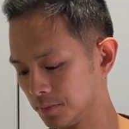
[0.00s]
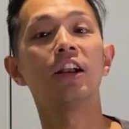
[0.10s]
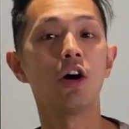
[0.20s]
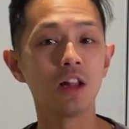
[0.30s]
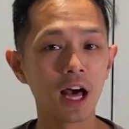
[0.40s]
I
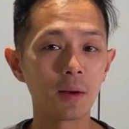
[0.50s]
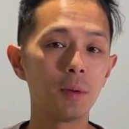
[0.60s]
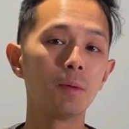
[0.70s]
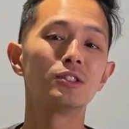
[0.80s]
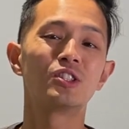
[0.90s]
know a lot of
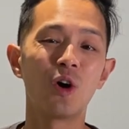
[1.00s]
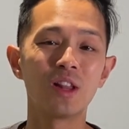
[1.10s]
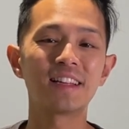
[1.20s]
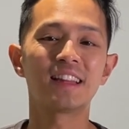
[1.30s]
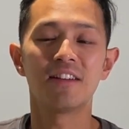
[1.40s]
people don't
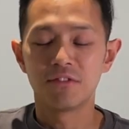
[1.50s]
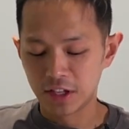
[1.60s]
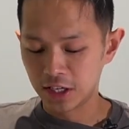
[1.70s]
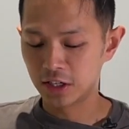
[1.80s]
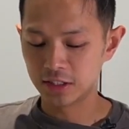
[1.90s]
like that
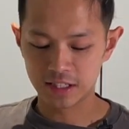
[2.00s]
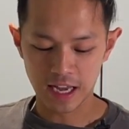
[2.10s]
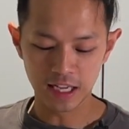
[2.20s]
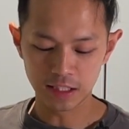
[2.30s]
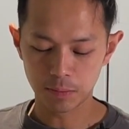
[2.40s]
vinegar
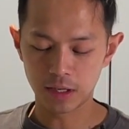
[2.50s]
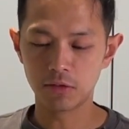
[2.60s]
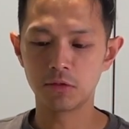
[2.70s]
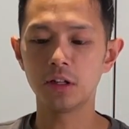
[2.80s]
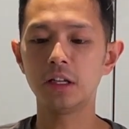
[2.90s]
taste, but it
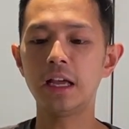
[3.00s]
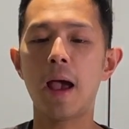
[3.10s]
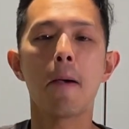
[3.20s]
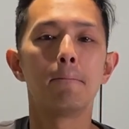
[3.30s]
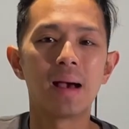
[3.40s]
really
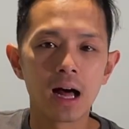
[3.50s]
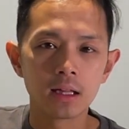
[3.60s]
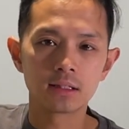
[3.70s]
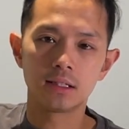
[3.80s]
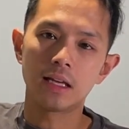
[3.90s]

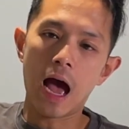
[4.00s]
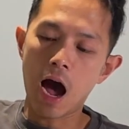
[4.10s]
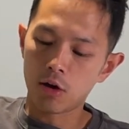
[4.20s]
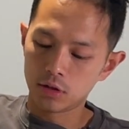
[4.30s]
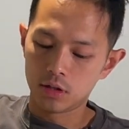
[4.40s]
balances
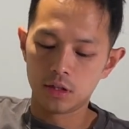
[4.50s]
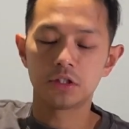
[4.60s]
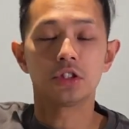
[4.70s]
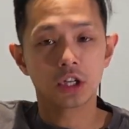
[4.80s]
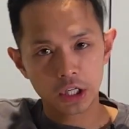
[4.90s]
out the
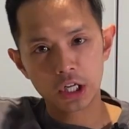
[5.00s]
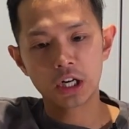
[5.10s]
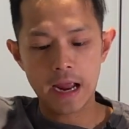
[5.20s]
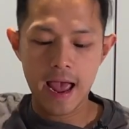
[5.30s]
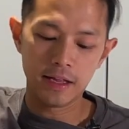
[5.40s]

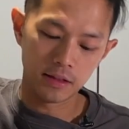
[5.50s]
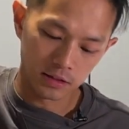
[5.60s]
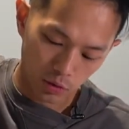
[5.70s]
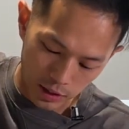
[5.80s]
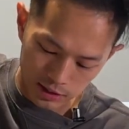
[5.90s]
sugar and the
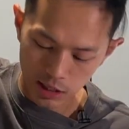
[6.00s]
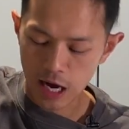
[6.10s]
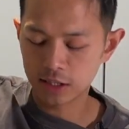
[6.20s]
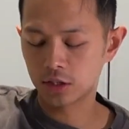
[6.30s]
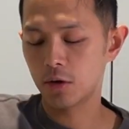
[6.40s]
soy
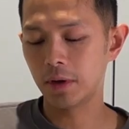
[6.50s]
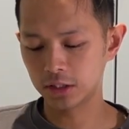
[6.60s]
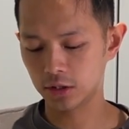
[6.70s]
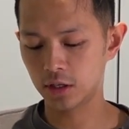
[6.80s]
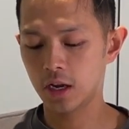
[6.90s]
sauce, so make
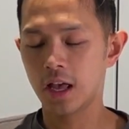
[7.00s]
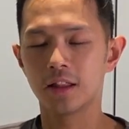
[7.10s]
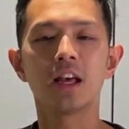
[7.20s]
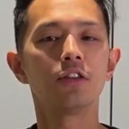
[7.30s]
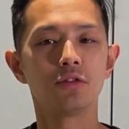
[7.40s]
sure
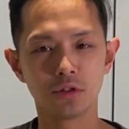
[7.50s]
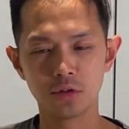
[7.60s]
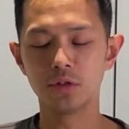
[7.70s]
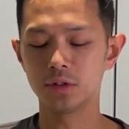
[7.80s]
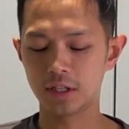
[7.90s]
that you do use